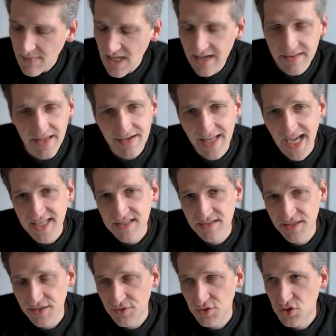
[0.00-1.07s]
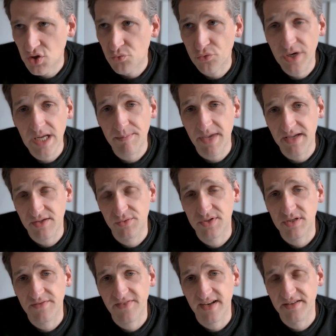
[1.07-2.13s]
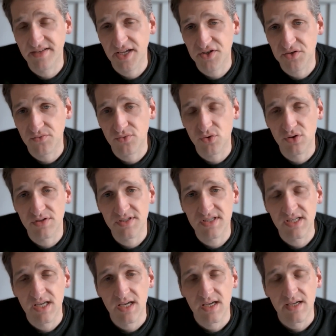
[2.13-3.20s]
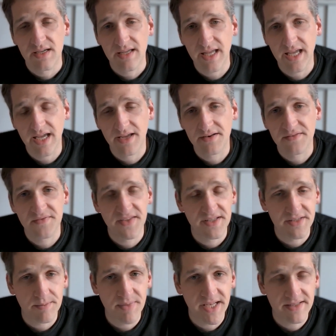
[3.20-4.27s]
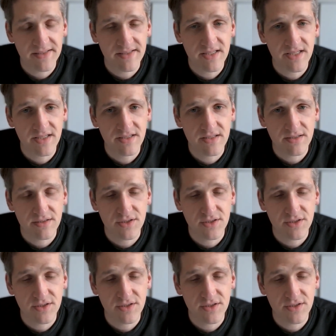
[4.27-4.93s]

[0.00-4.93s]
And then lastly, you should really make use of validation rules and field dependencies.